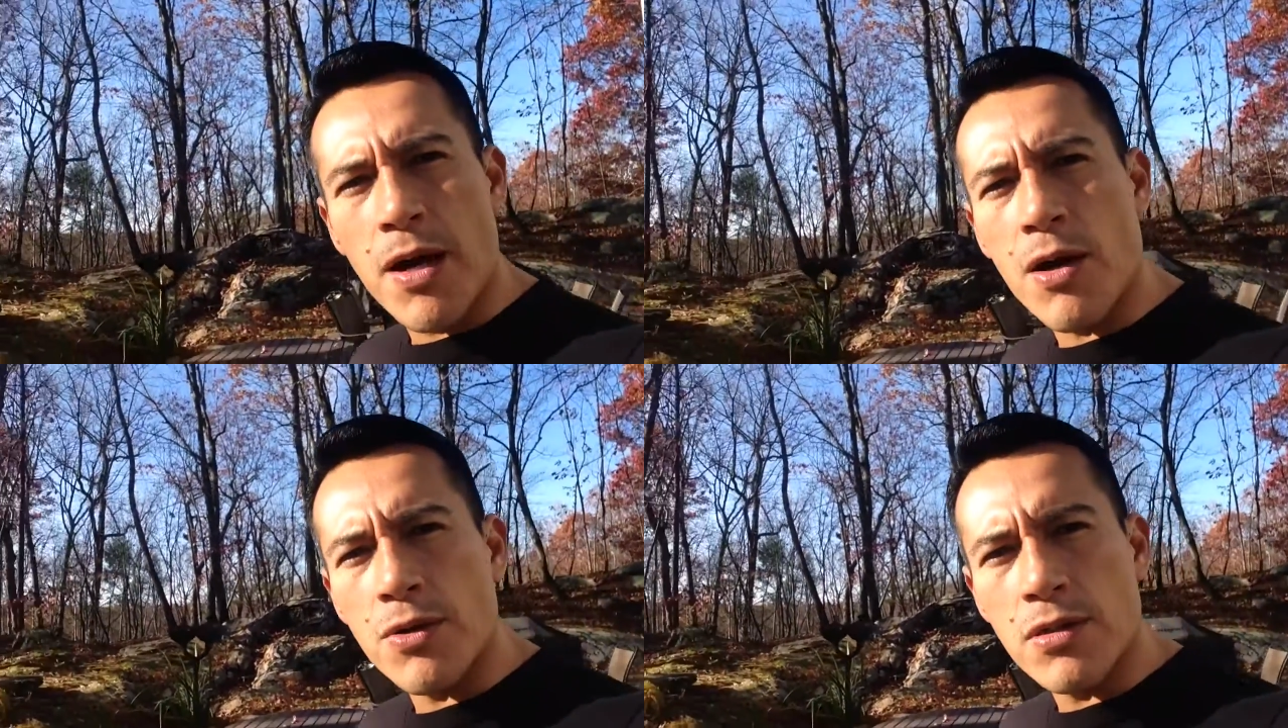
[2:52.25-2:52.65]

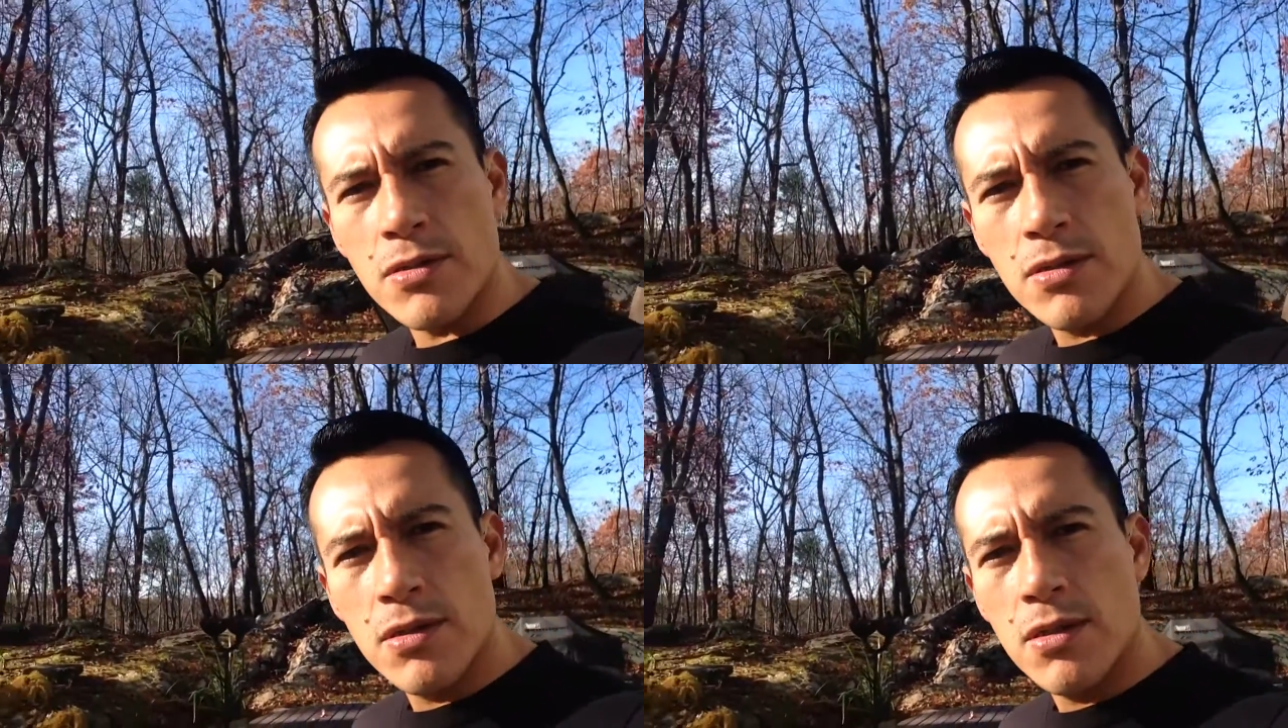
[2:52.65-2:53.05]
power?
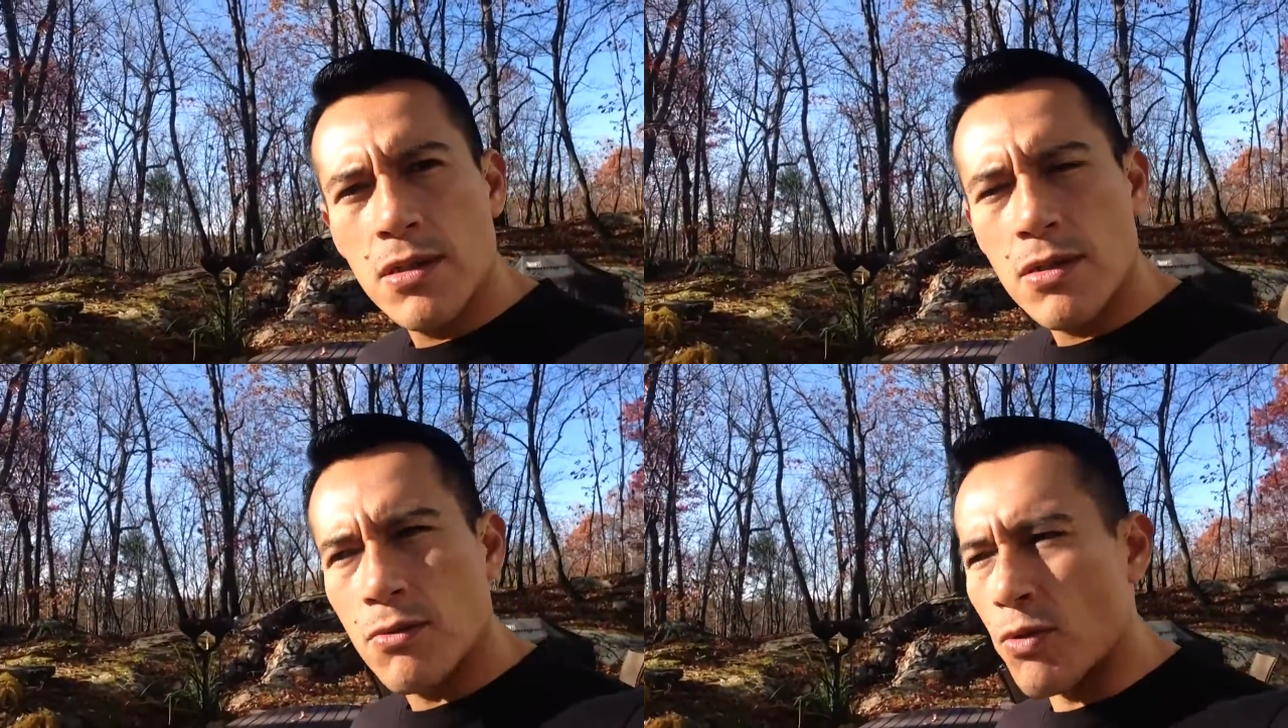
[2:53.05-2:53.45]

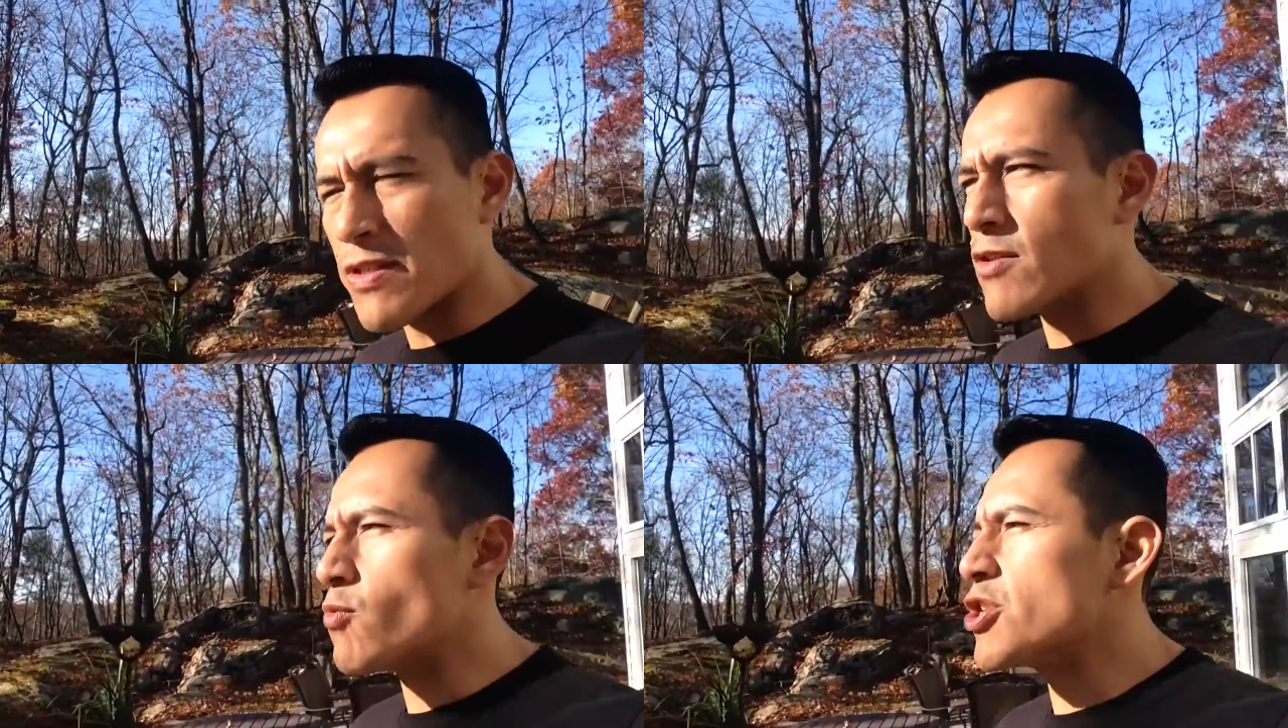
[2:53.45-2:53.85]
What
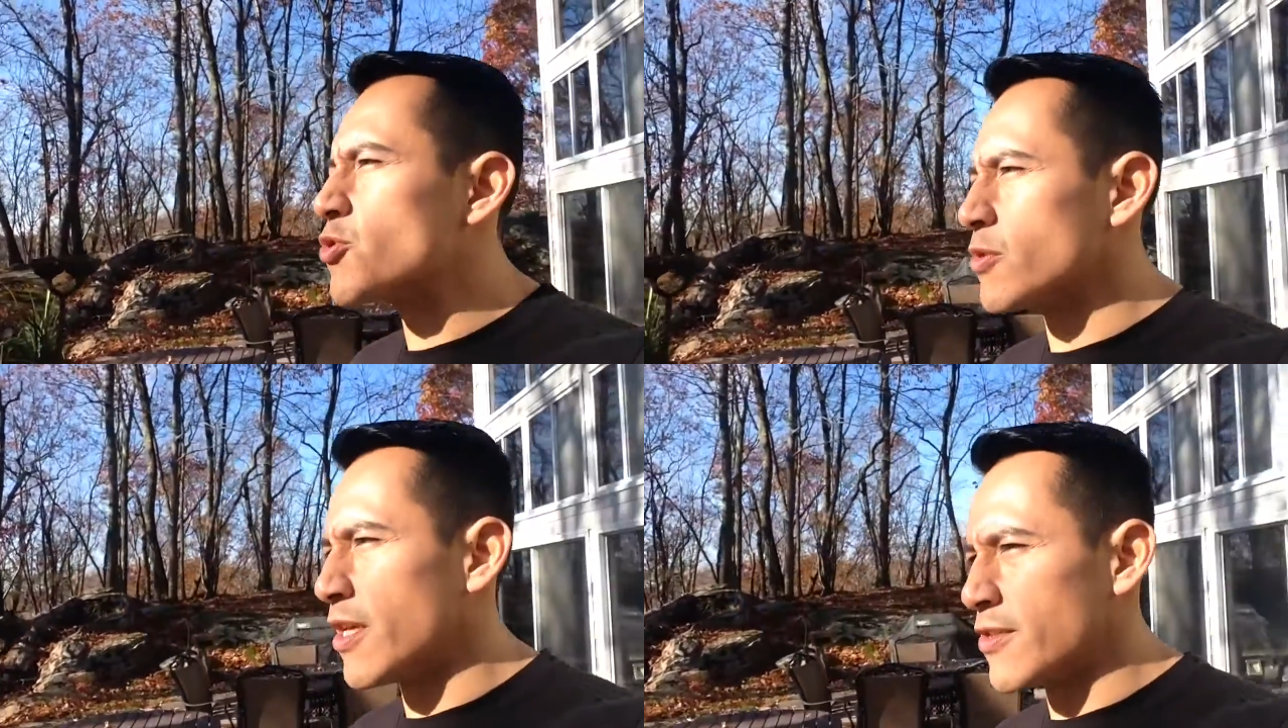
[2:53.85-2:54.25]
is the
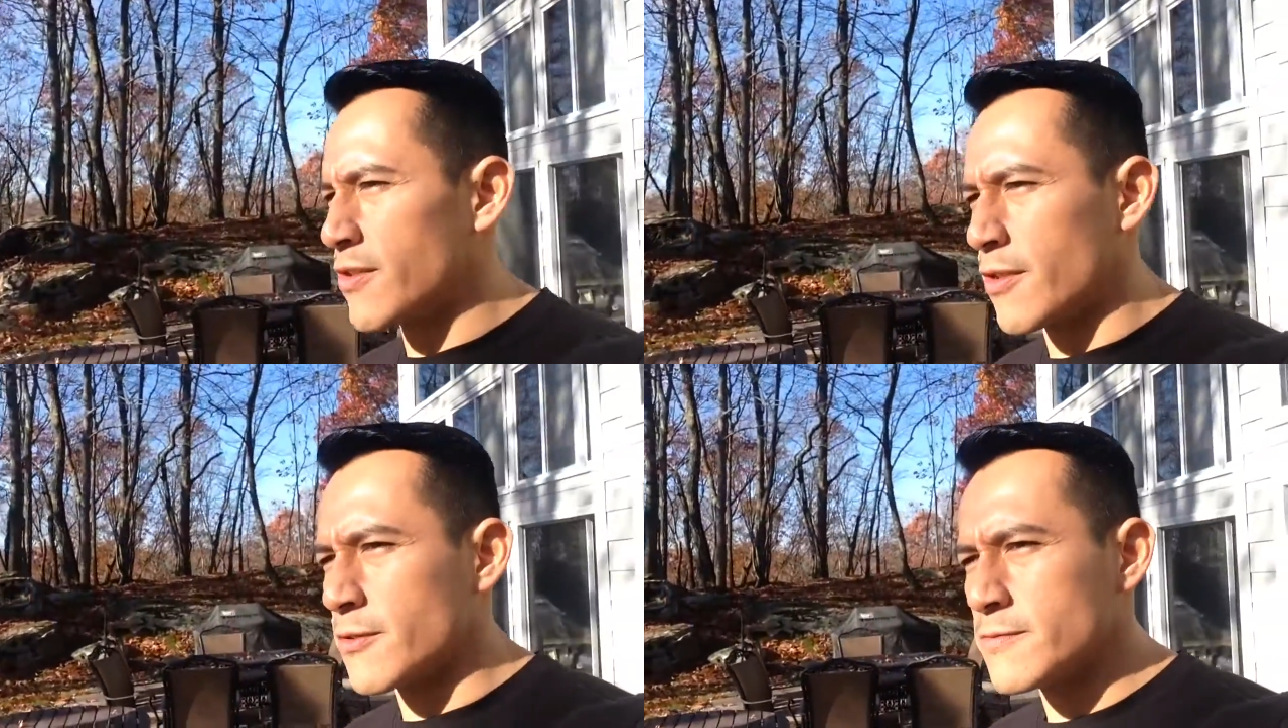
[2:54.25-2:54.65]
ritual that you
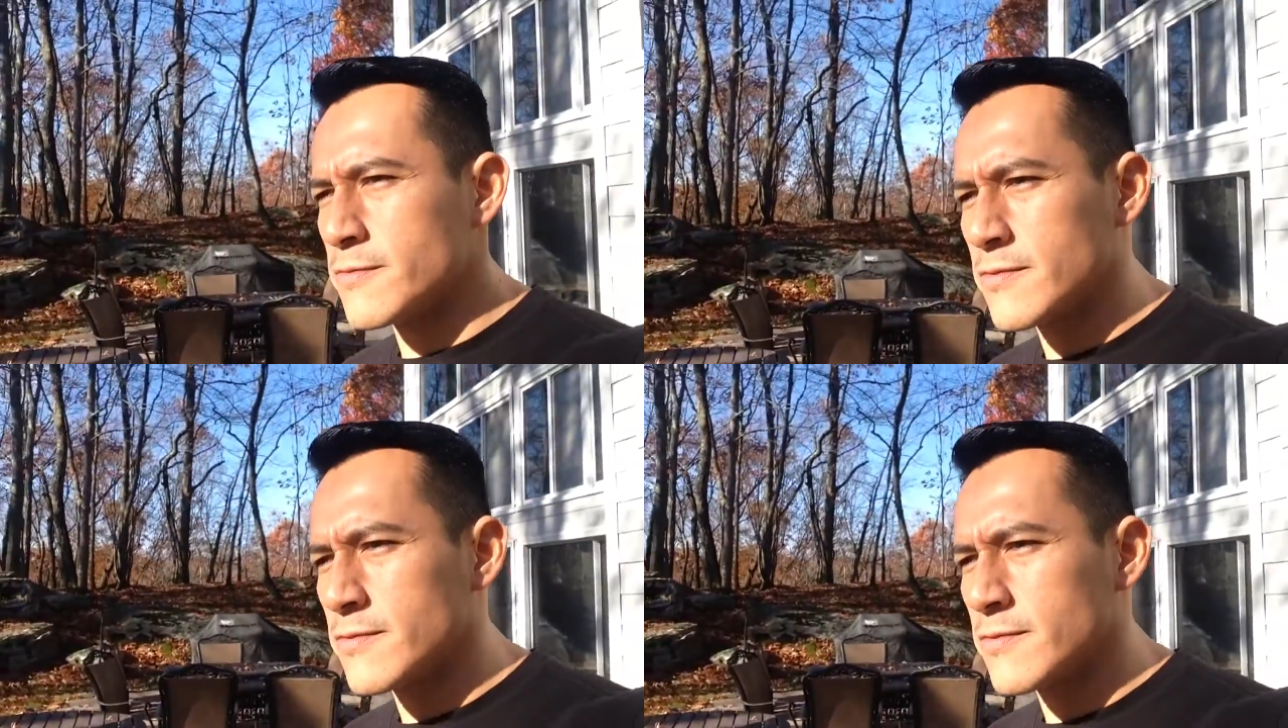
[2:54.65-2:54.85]
do?